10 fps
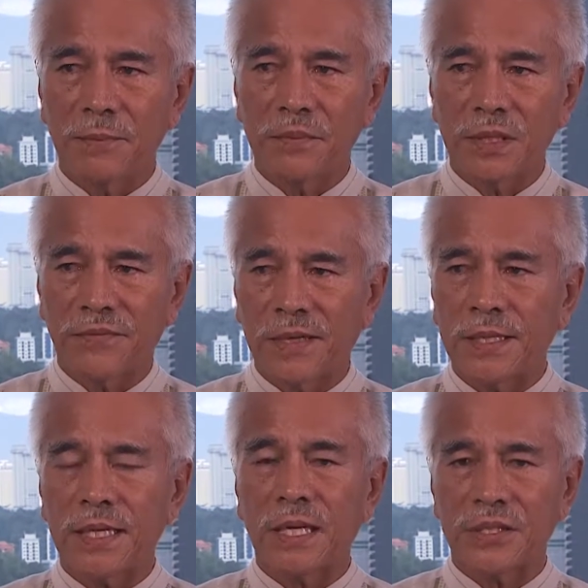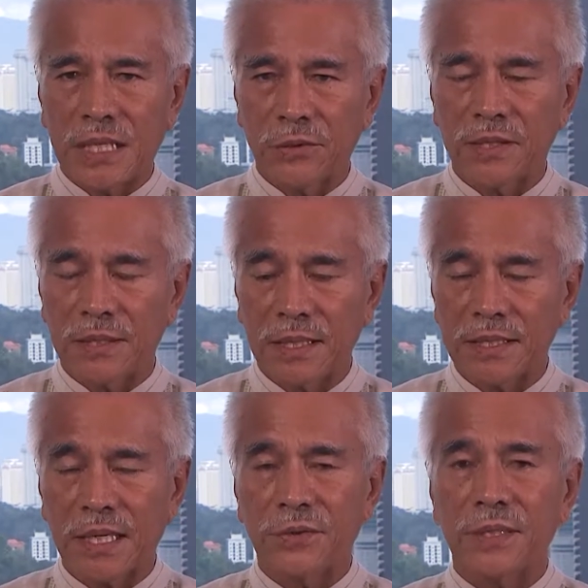flooded our southern
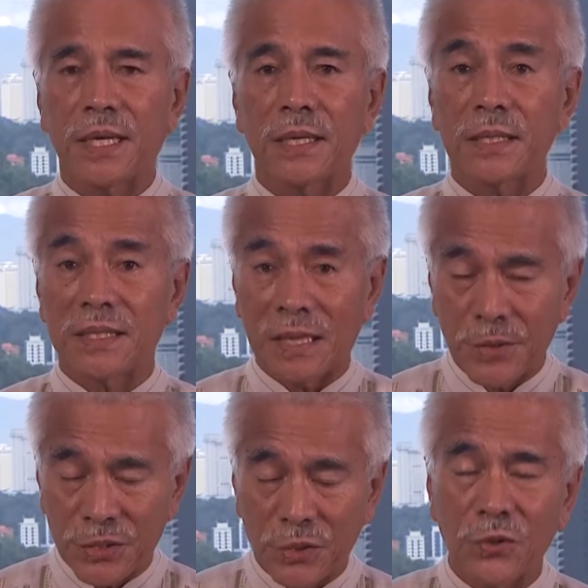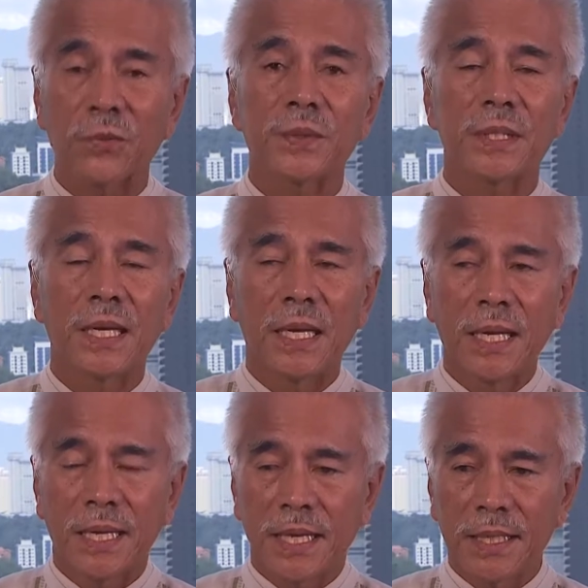islands, damaged homes,
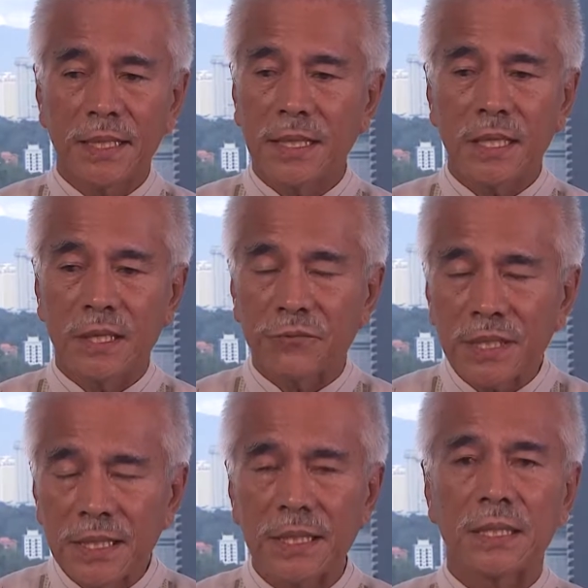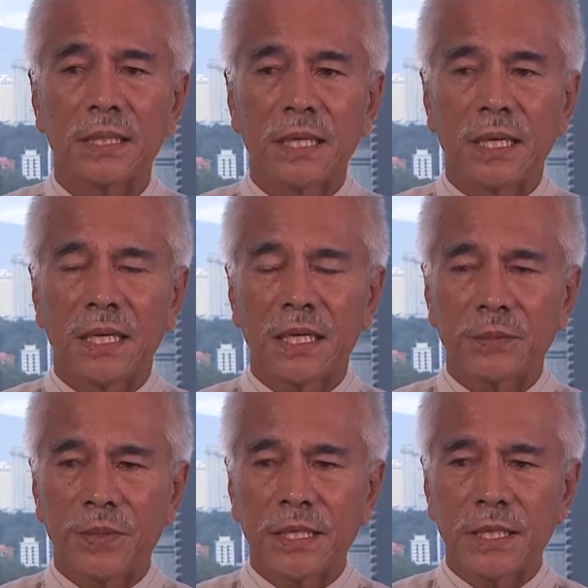and really
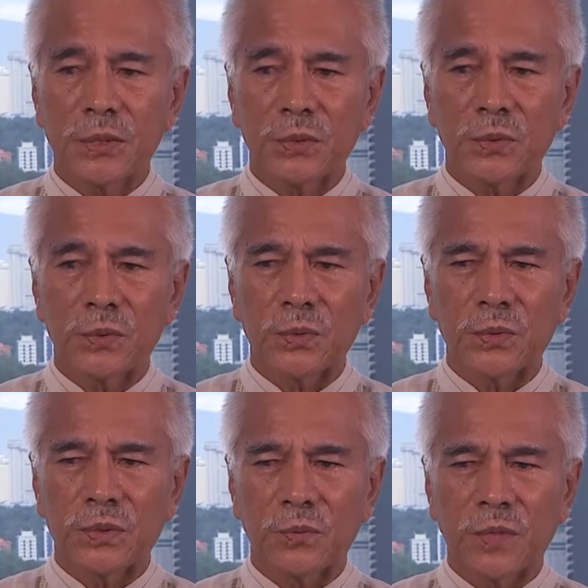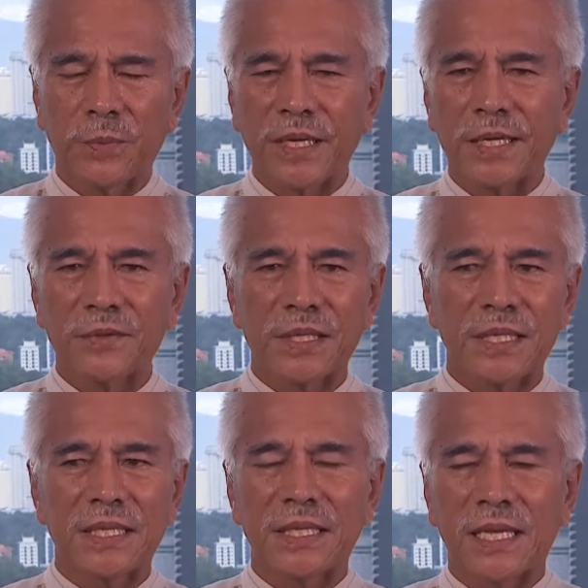we're beginning to
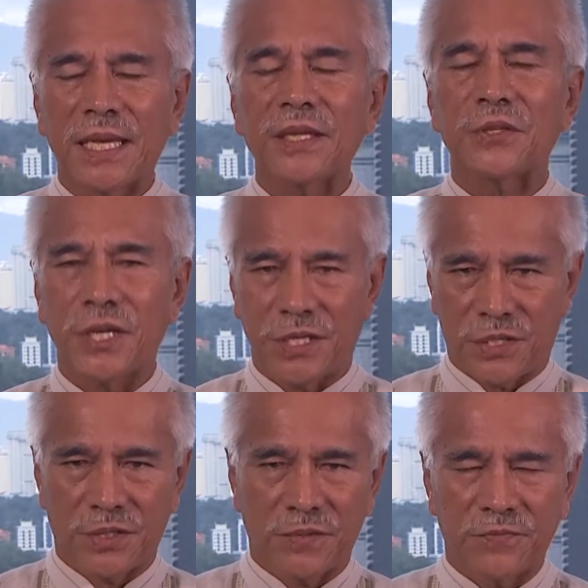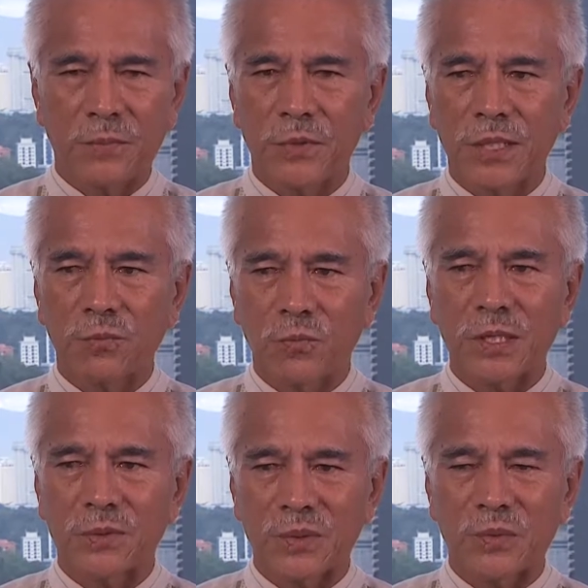see a change from
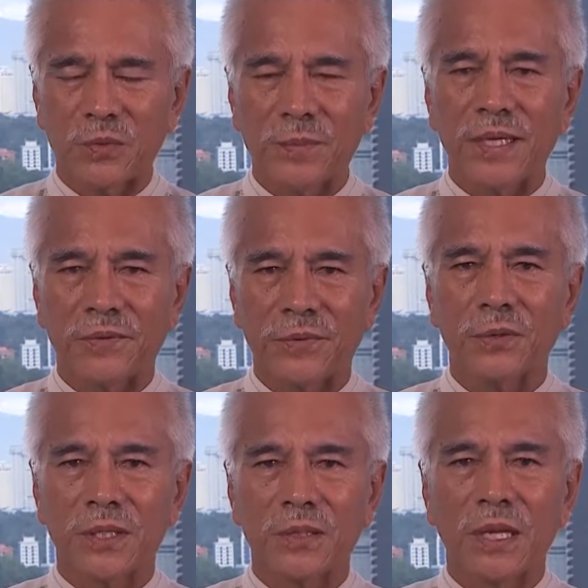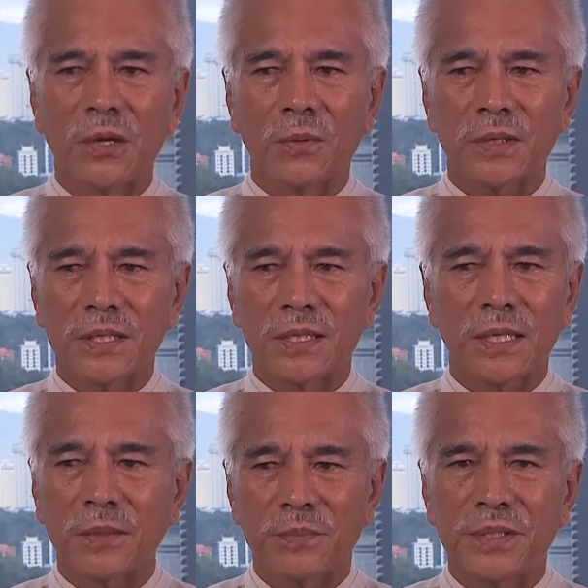what we might have thought was
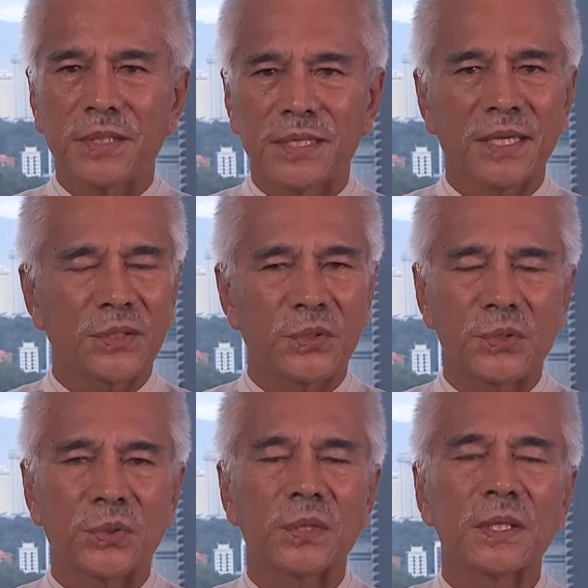business as usual.